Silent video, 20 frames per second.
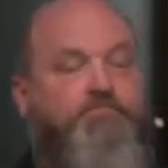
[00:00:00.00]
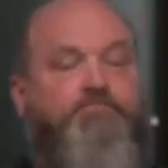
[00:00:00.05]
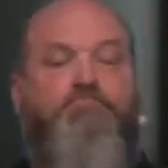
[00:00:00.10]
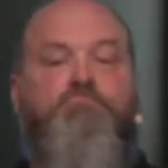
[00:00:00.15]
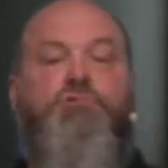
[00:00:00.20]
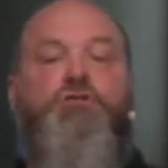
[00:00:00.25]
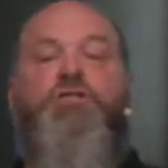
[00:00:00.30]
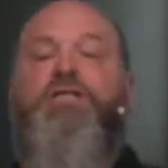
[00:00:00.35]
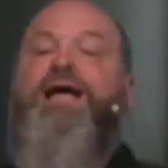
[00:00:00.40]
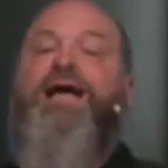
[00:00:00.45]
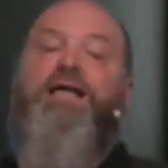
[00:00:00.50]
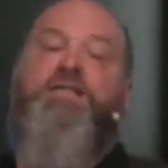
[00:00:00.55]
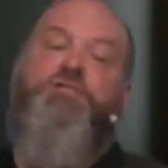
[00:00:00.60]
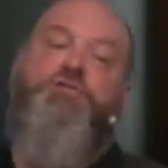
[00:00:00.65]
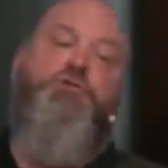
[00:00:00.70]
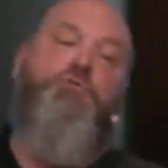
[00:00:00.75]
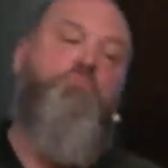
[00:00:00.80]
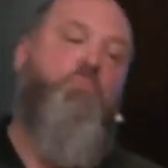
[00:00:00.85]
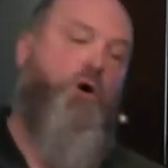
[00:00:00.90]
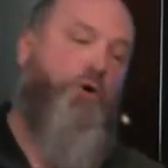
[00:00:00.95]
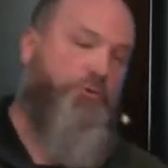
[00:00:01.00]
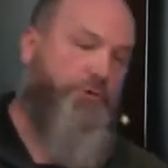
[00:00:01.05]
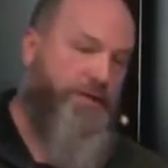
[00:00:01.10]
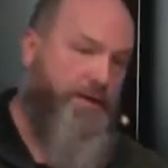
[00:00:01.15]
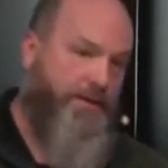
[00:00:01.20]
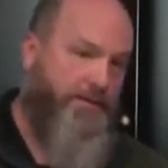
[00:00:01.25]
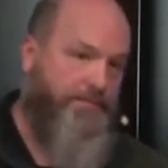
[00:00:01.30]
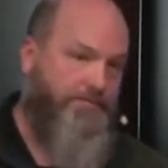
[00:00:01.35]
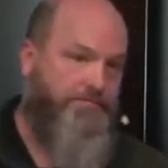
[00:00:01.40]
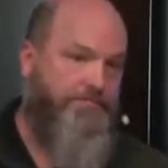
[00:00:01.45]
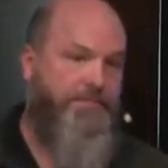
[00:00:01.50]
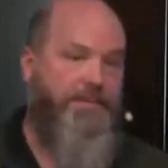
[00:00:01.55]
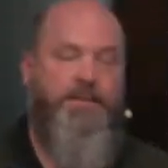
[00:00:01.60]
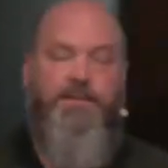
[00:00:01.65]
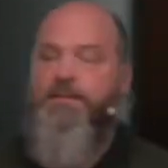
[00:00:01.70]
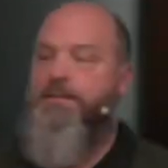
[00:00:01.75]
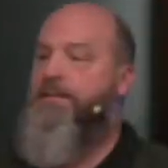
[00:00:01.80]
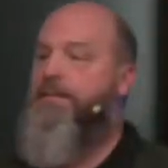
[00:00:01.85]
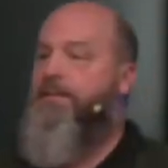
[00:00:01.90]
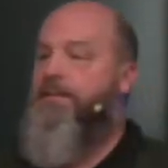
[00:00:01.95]
She has pneumonia,
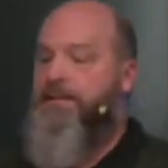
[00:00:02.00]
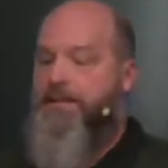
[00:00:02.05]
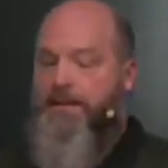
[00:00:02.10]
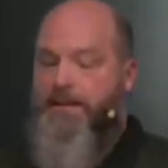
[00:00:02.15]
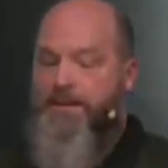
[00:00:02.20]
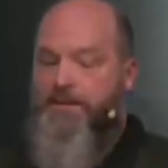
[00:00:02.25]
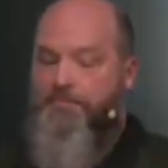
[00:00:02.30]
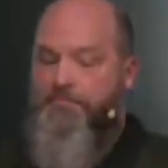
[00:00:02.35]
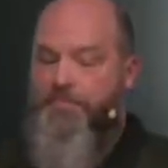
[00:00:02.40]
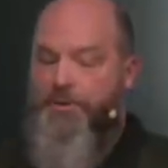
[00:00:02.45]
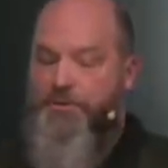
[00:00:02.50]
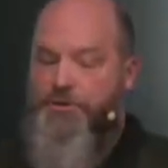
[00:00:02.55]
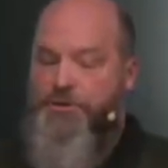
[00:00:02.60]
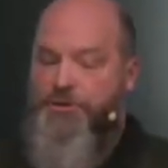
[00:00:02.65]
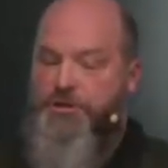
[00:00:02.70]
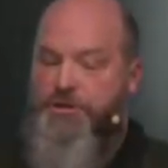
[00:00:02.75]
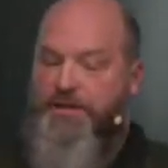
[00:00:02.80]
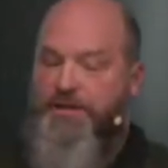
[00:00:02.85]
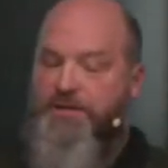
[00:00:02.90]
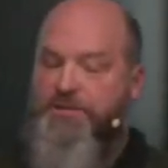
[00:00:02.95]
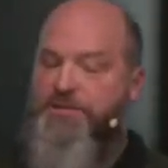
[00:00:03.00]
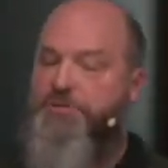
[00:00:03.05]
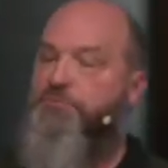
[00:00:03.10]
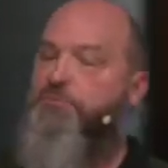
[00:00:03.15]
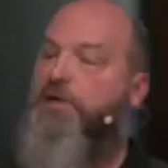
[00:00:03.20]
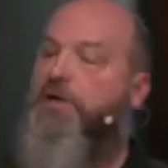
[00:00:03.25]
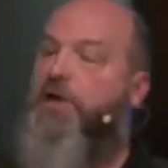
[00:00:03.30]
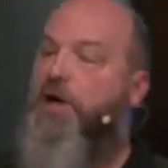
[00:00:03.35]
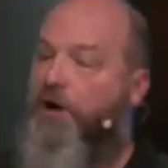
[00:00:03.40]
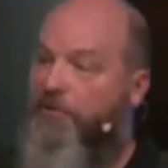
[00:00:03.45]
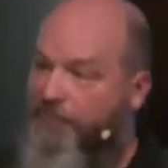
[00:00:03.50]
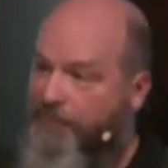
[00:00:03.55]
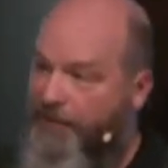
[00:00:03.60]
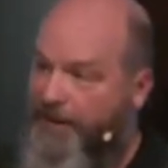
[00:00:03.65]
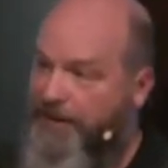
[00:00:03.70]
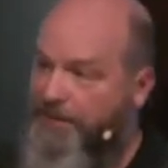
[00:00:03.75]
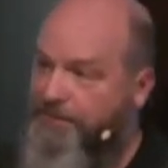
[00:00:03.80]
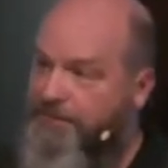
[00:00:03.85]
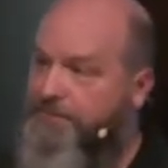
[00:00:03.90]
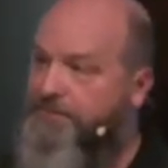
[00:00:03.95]
but she is
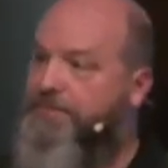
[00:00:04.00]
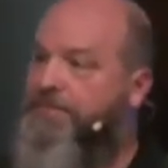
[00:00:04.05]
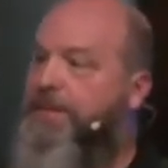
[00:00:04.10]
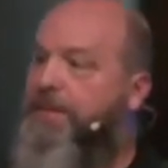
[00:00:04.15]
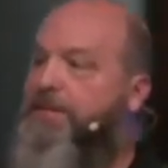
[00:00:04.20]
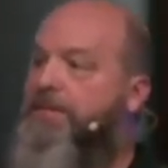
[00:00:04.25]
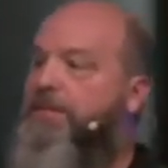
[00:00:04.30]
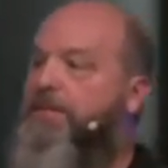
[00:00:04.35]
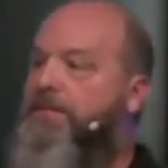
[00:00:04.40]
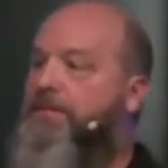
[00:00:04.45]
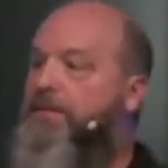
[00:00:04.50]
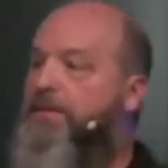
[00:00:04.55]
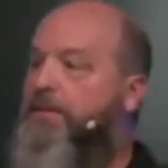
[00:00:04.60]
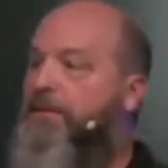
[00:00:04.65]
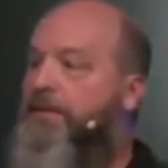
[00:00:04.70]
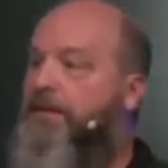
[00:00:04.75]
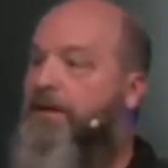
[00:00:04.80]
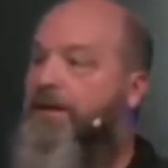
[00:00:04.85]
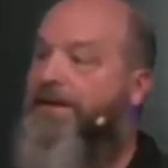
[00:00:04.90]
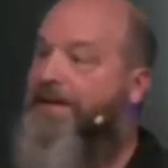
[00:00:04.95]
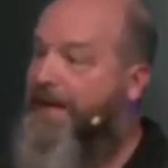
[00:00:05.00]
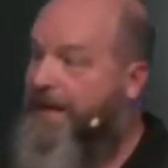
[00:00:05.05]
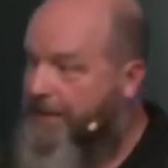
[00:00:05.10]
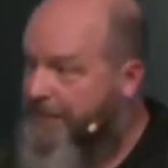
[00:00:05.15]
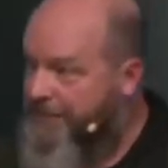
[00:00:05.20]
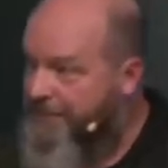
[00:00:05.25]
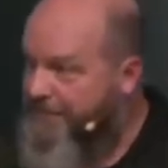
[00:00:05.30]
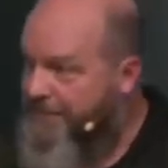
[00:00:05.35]
recovering again.